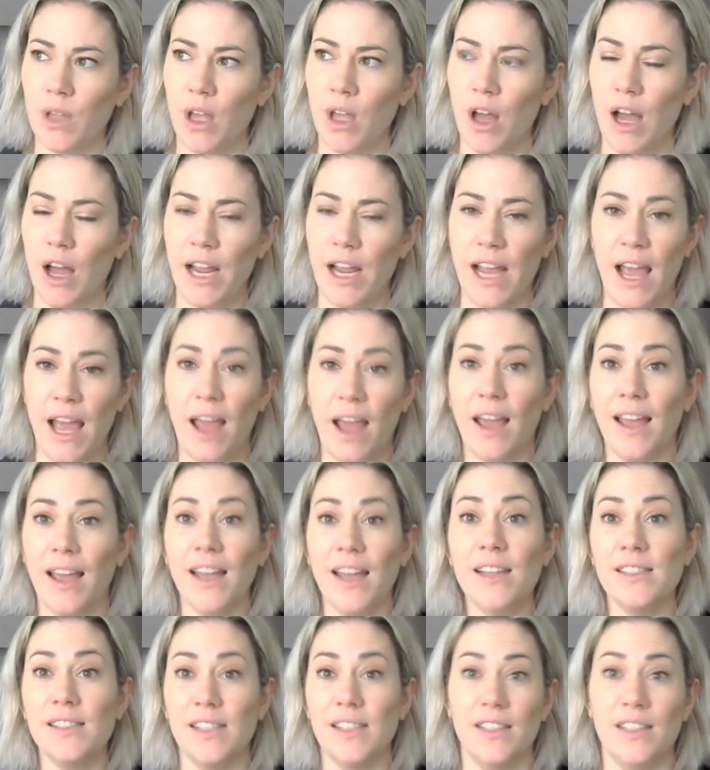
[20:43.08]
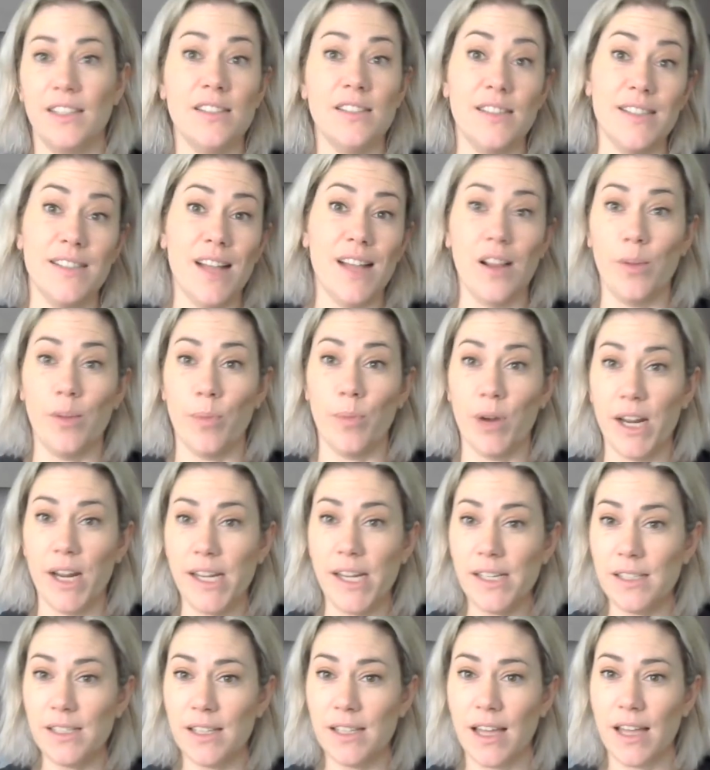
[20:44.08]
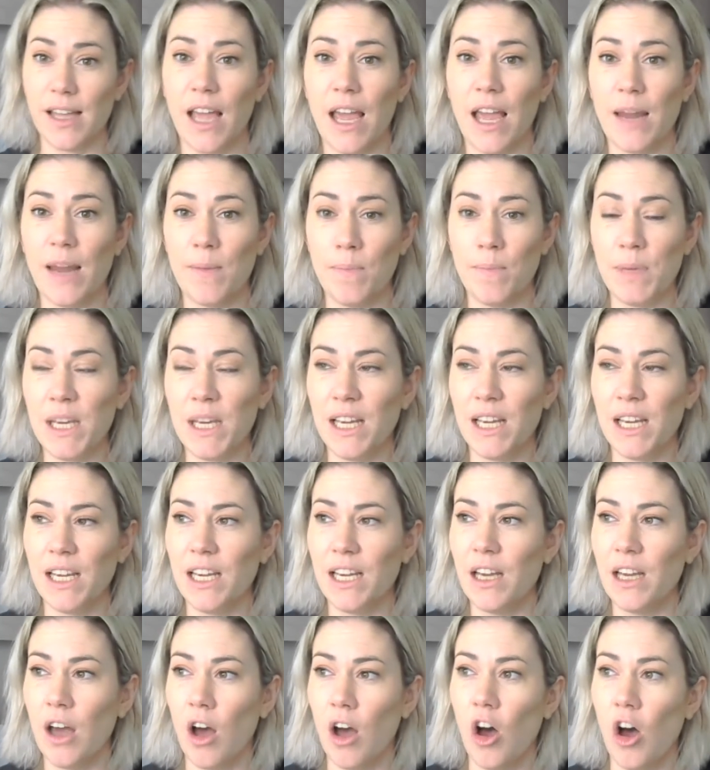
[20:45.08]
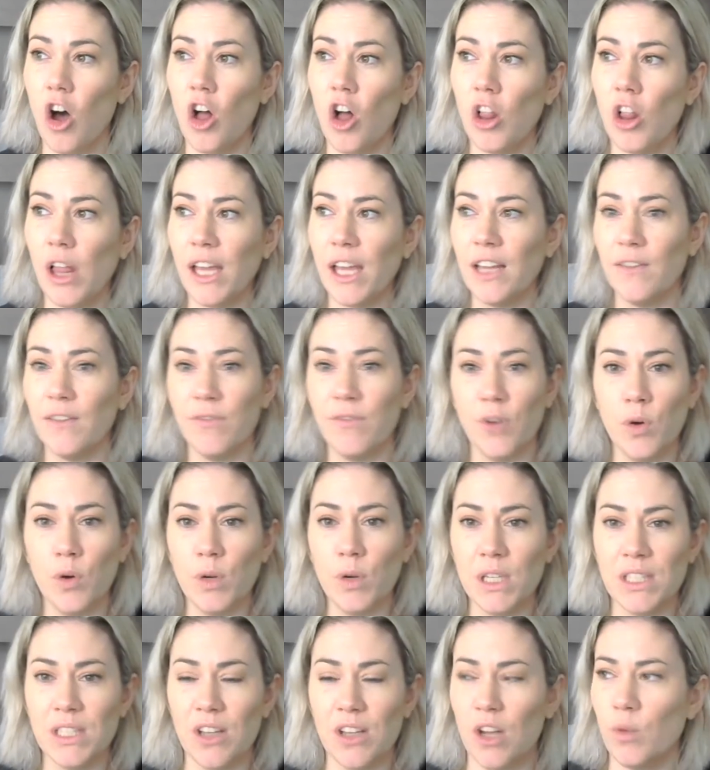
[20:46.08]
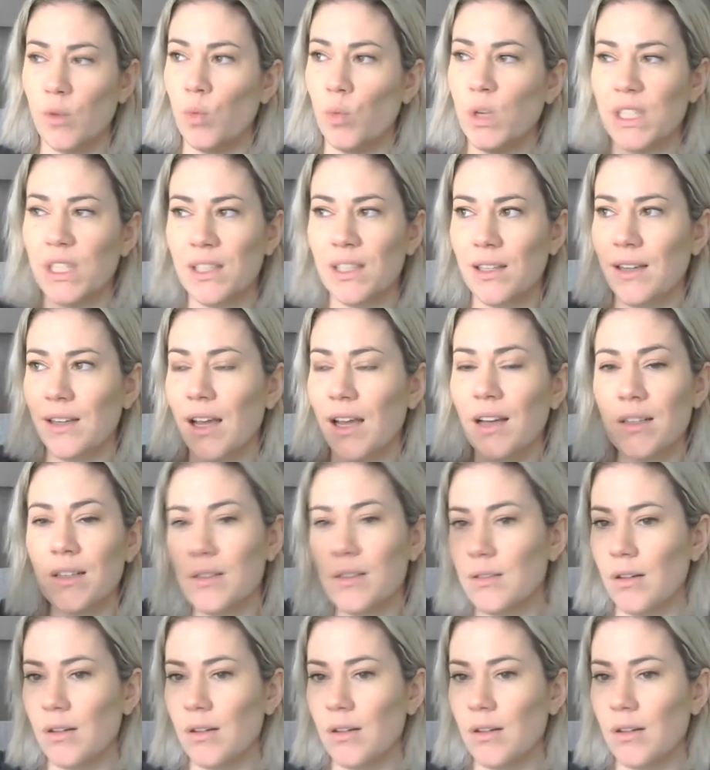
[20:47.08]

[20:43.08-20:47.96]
I A, didn't celebrate, and B, all I could focus on was the next